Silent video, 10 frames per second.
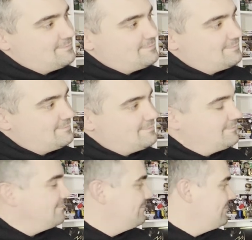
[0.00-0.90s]
I hear you. I
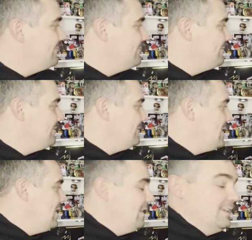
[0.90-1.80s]
reorganize my binders
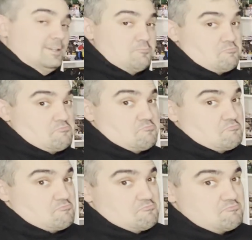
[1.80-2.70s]
like at least once a
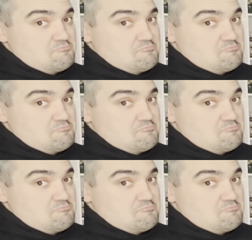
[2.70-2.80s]
week.